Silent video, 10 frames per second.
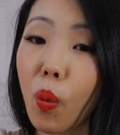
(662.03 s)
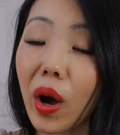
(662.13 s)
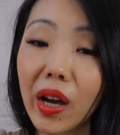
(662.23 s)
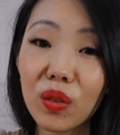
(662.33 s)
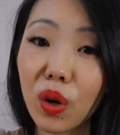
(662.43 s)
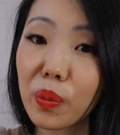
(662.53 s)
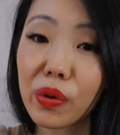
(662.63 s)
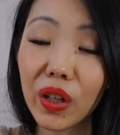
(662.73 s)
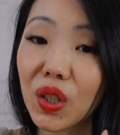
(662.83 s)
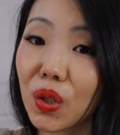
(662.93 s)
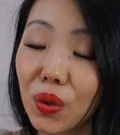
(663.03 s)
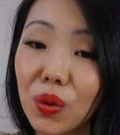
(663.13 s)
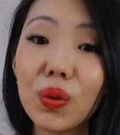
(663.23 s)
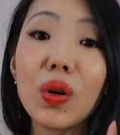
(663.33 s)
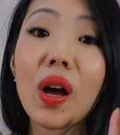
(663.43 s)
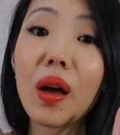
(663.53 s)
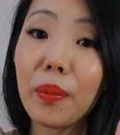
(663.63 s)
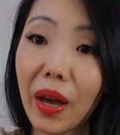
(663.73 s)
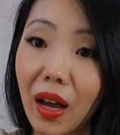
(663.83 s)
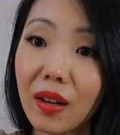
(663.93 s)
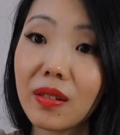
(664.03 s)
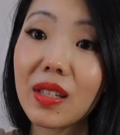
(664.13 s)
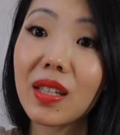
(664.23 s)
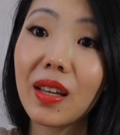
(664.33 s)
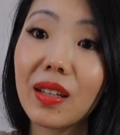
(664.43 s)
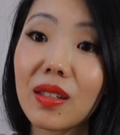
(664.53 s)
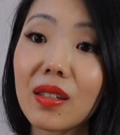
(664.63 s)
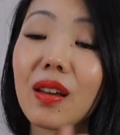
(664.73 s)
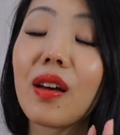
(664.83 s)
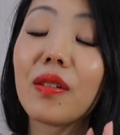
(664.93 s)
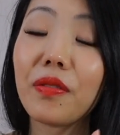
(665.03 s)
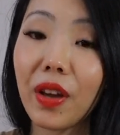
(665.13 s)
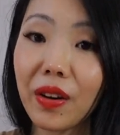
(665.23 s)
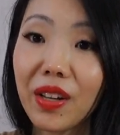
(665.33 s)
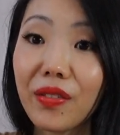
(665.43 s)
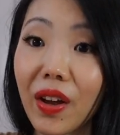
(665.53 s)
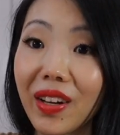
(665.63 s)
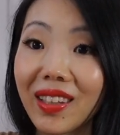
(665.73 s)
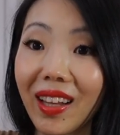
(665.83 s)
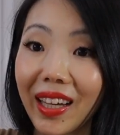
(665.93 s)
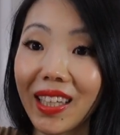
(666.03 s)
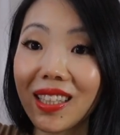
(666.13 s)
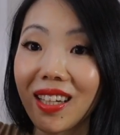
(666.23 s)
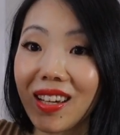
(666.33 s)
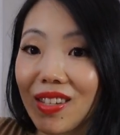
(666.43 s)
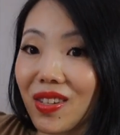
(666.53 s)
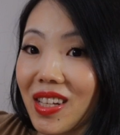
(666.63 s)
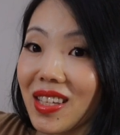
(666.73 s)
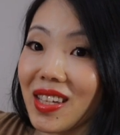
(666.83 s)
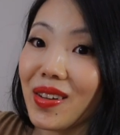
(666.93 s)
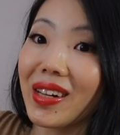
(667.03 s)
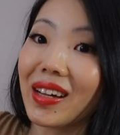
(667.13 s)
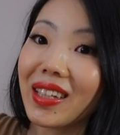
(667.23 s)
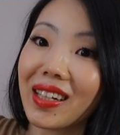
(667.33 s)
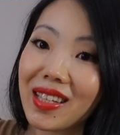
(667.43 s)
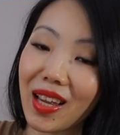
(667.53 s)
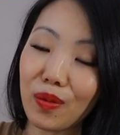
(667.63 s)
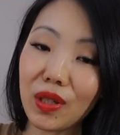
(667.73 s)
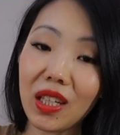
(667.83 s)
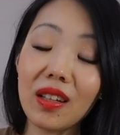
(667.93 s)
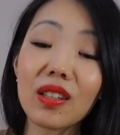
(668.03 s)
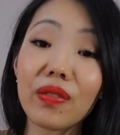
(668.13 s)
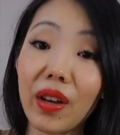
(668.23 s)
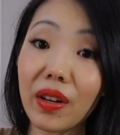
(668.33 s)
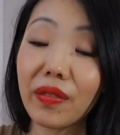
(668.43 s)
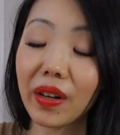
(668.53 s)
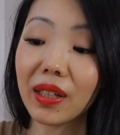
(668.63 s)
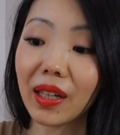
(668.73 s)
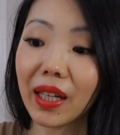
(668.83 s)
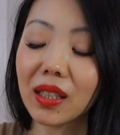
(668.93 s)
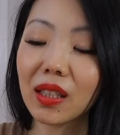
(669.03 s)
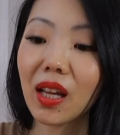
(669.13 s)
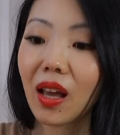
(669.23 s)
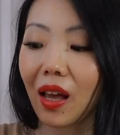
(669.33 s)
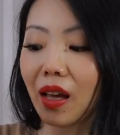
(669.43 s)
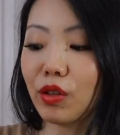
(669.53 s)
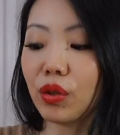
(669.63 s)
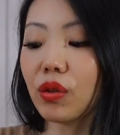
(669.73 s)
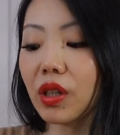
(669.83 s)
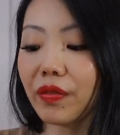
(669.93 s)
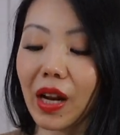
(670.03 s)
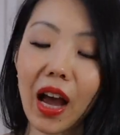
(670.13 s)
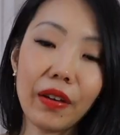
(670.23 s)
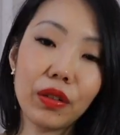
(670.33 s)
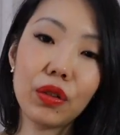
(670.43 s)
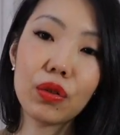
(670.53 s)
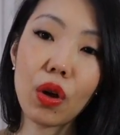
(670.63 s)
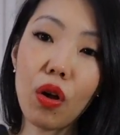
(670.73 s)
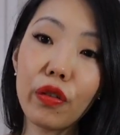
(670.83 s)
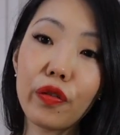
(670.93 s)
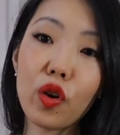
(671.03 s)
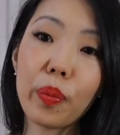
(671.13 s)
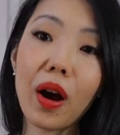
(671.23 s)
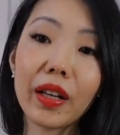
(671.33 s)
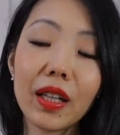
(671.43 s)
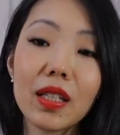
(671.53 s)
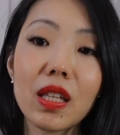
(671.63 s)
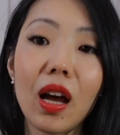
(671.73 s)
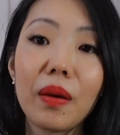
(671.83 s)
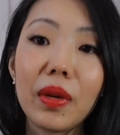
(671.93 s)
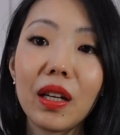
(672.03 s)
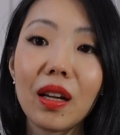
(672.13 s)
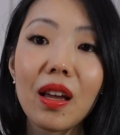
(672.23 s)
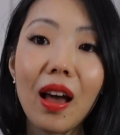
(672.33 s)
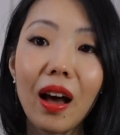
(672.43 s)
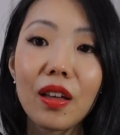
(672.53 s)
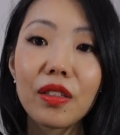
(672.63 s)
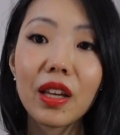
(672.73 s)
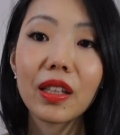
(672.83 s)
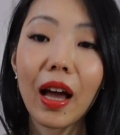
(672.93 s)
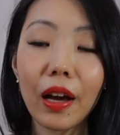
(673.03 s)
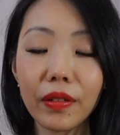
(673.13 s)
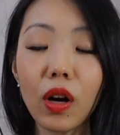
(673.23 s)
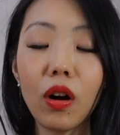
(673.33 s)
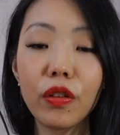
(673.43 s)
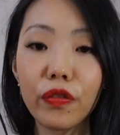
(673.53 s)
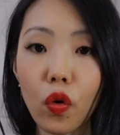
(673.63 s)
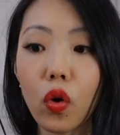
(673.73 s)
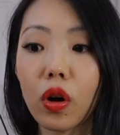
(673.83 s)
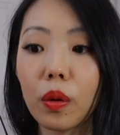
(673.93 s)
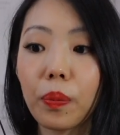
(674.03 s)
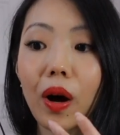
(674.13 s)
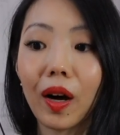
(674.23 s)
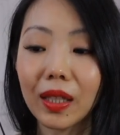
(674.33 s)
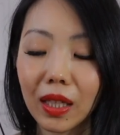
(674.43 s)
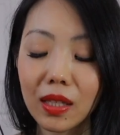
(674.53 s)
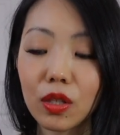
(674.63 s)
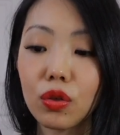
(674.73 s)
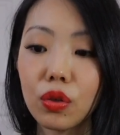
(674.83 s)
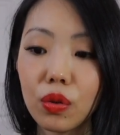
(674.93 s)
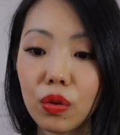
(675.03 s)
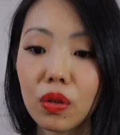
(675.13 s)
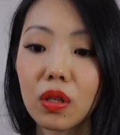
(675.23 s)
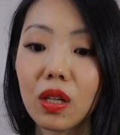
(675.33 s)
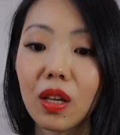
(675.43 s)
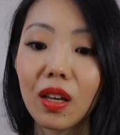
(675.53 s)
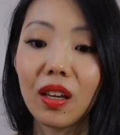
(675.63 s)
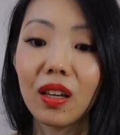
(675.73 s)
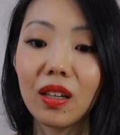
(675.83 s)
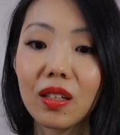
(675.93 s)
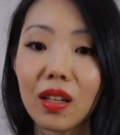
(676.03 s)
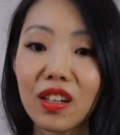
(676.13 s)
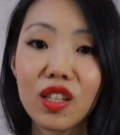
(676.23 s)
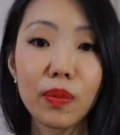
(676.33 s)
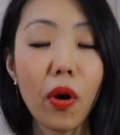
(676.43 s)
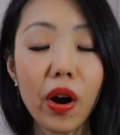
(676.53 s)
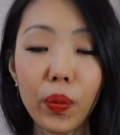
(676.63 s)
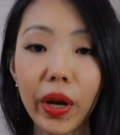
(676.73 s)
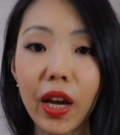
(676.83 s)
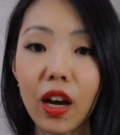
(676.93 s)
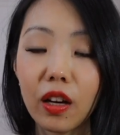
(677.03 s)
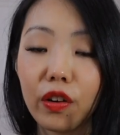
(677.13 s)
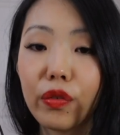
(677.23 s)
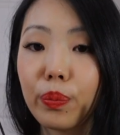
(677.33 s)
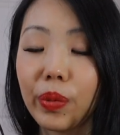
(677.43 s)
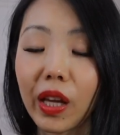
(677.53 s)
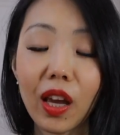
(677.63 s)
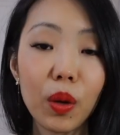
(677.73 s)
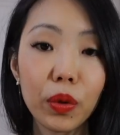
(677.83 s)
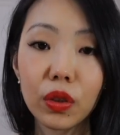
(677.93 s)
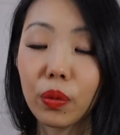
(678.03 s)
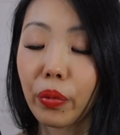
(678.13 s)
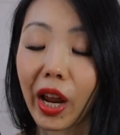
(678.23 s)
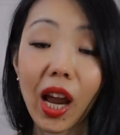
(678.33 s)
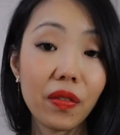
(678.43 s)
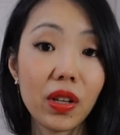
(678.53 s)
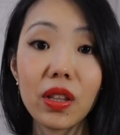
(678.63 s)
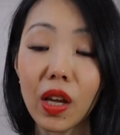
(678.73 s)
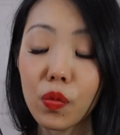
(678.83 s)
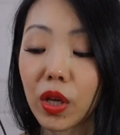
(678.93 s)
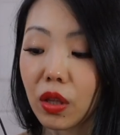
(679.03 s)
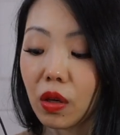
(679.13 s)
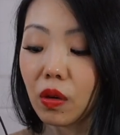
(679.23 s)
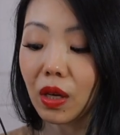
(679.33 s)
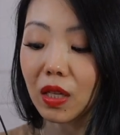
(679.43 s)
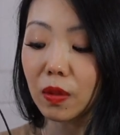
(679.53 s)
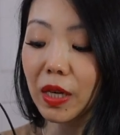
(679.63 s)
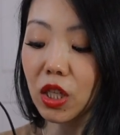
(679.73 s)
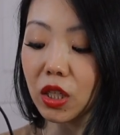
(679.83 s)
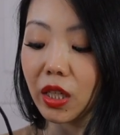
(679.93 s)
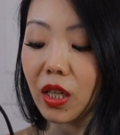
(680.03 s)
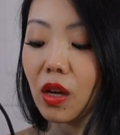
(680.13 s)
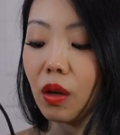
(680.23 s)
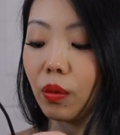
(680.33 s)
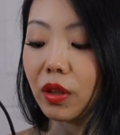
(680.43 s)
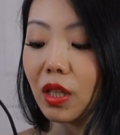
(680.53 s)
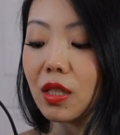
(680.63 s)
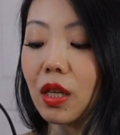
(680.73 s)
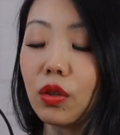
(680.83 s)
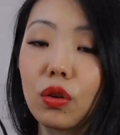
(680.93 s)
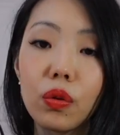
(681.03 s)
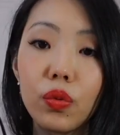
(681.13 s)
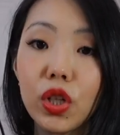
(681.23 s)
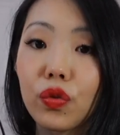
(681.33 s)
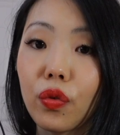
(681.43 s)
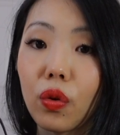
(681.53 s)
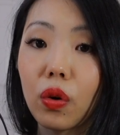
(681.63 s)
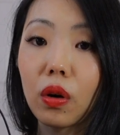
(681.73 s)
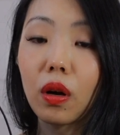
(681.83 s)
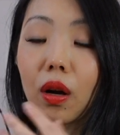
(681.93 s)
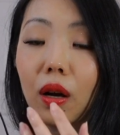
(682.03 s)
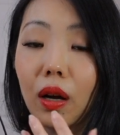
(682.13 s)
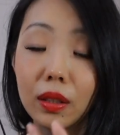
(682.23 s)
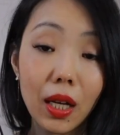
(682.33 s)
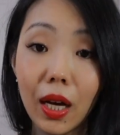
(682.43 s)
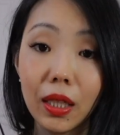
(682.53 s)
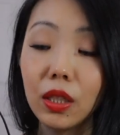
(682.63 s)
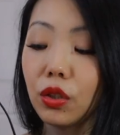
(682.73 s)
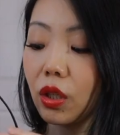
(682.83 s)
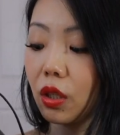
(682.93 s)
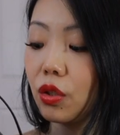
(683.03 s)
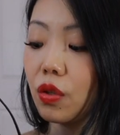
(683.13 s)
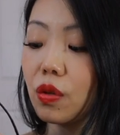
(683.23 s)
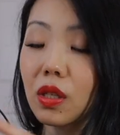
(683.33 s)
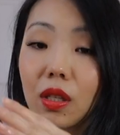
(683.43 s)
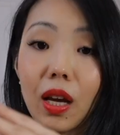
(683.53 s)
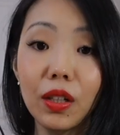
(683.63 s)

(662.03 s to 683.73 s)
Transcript: 1.2 pounds. It's very very light as you can see now that it's empty it's very very light and you don't even have to use all four pockets i mean i think that having all four pockets used is a smart way of being able to bring everything with you especially with things that you don't reach for a ton you can use the